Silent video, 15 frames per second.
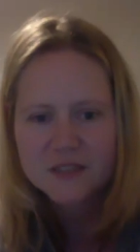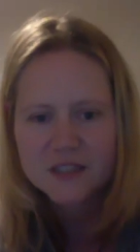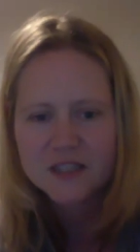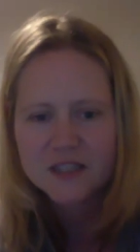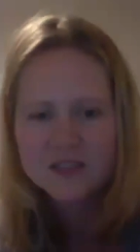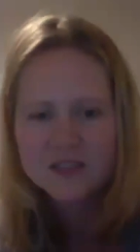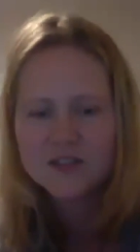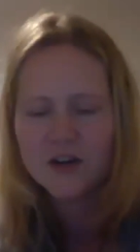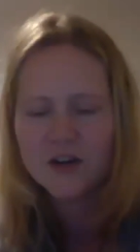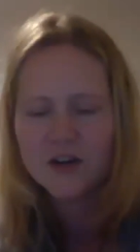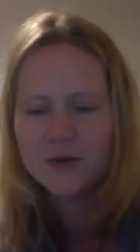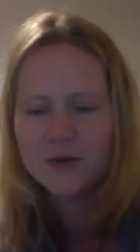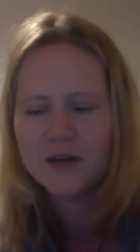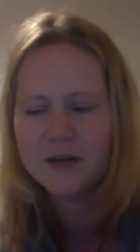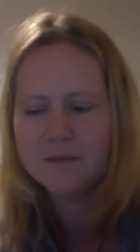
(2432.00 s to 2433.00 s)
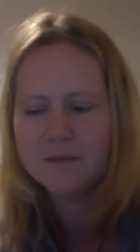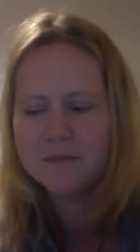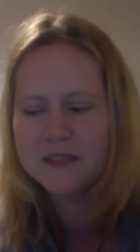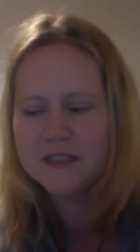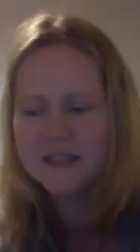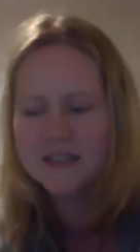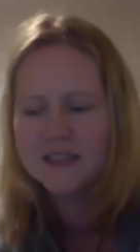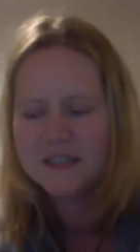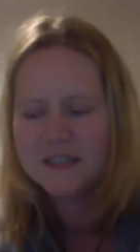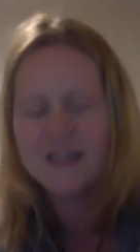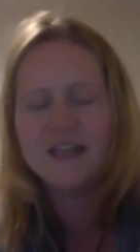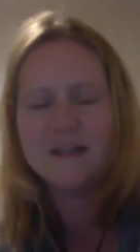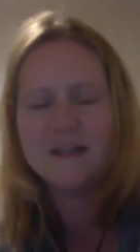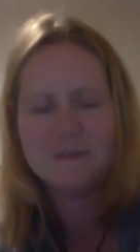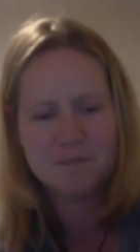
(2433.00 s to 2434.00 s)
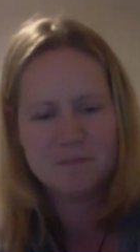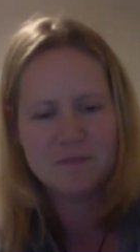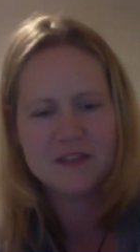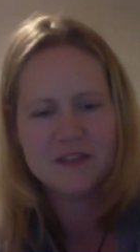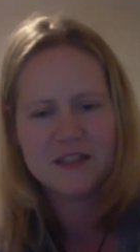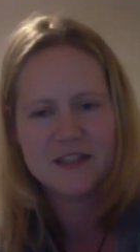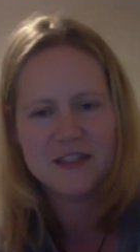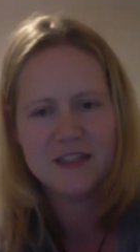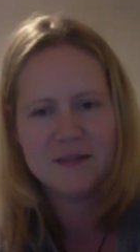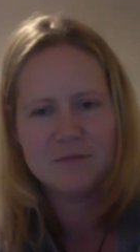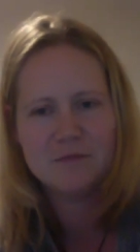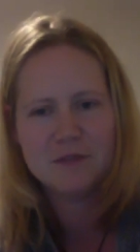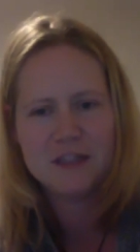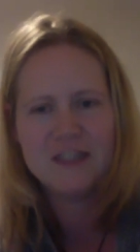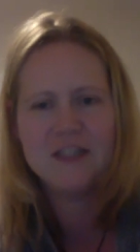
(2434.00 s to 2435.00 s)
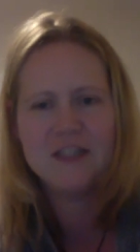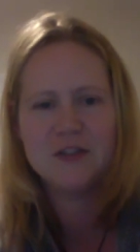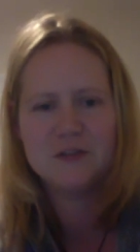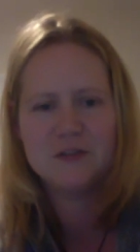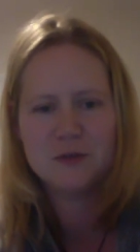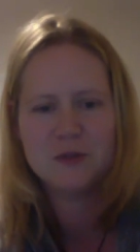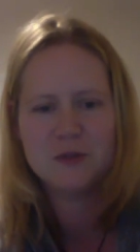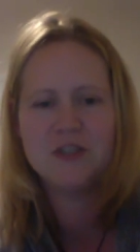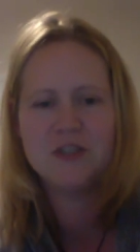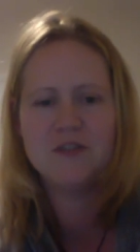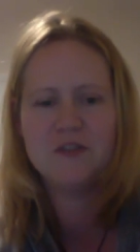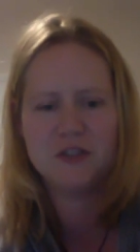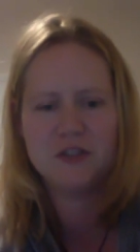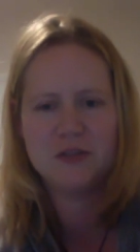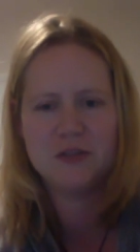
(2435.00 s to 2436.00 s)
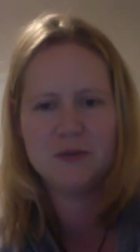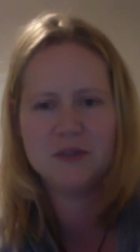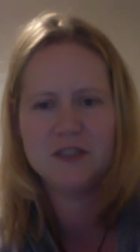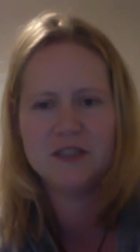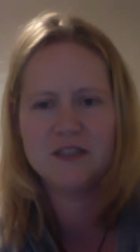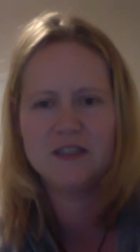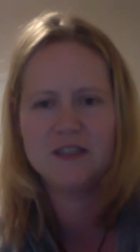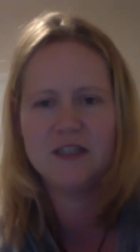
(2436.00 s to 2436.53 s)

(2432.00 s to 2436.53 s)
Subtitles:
So yeah, really looking forward to the future with this,